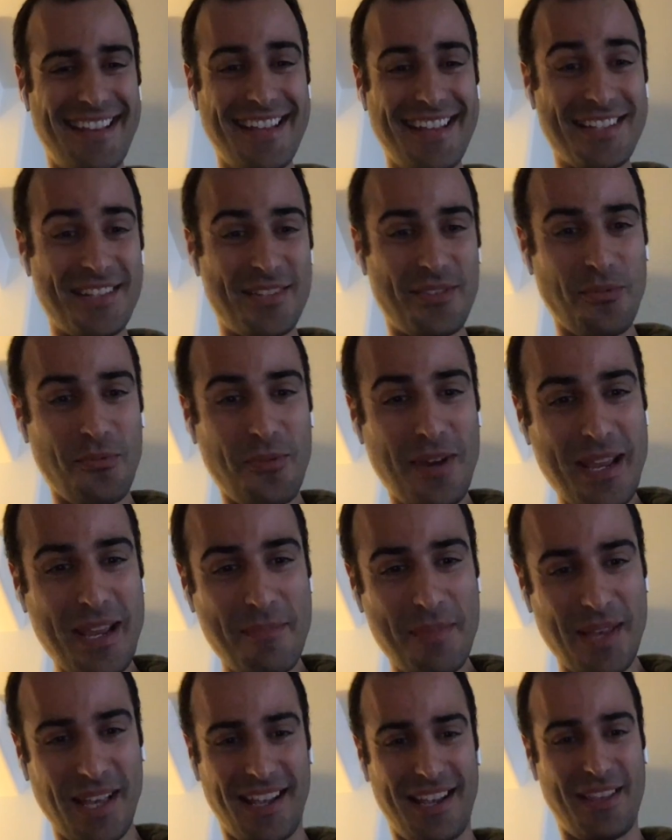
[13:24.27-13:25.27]
It's 3
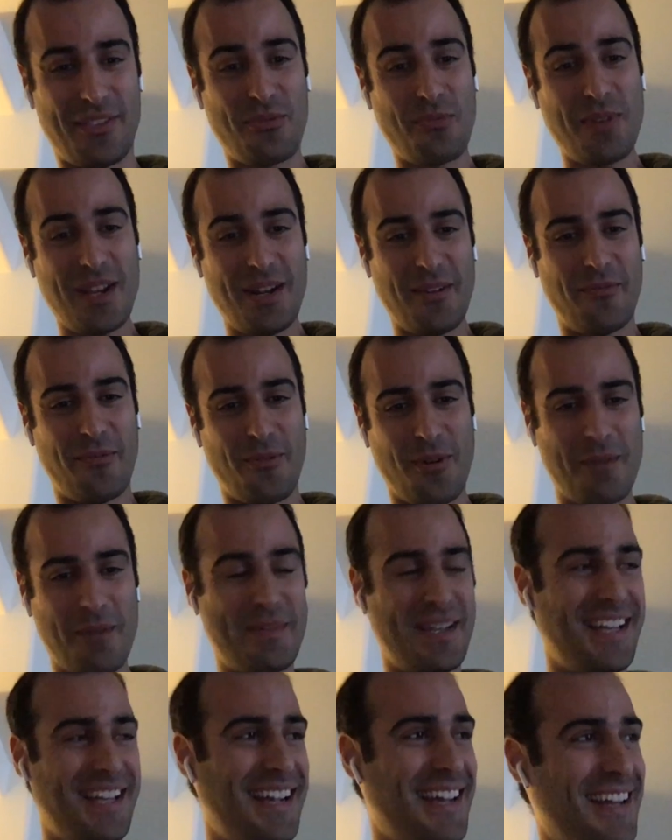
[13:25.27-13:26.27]
billion, 3 to 4
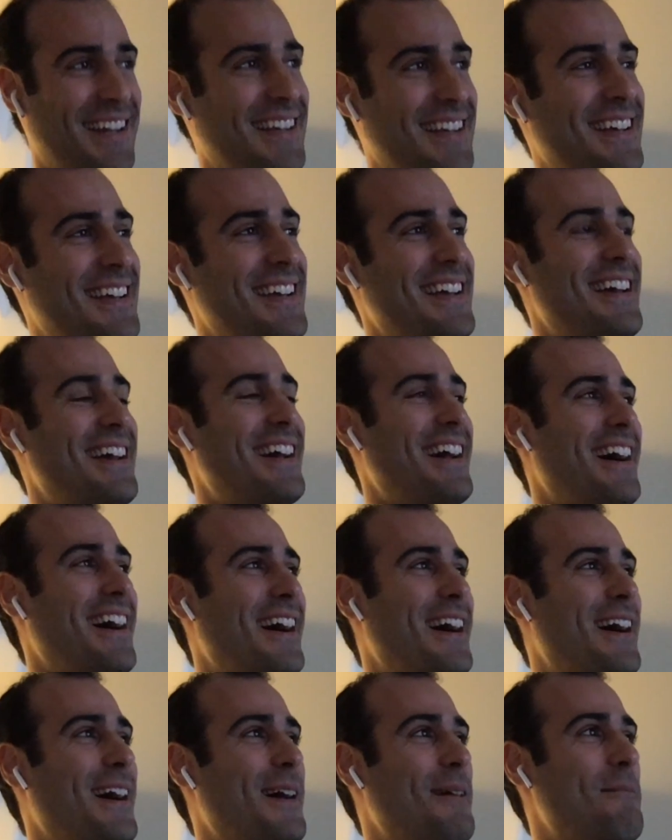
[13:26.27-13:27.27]
billion.
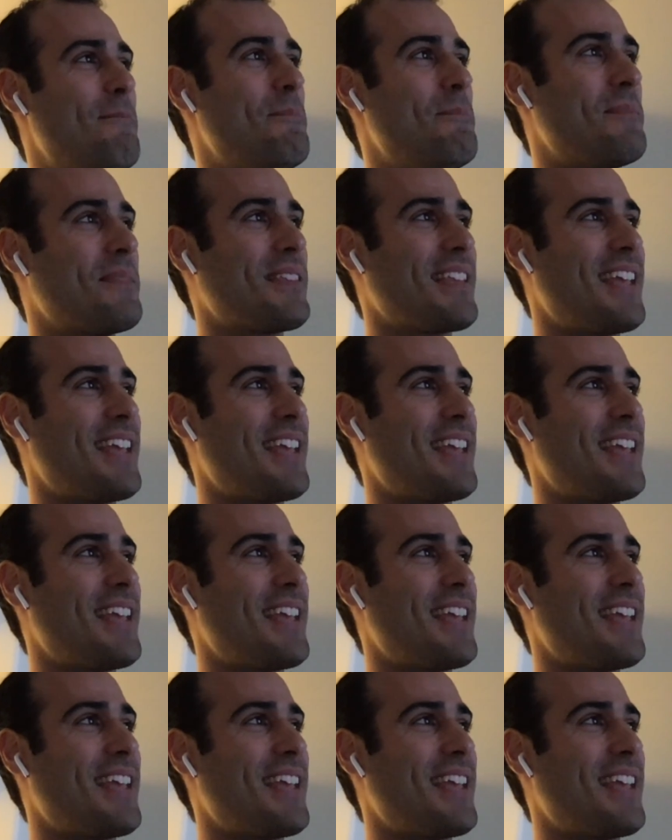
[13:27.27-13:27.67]
And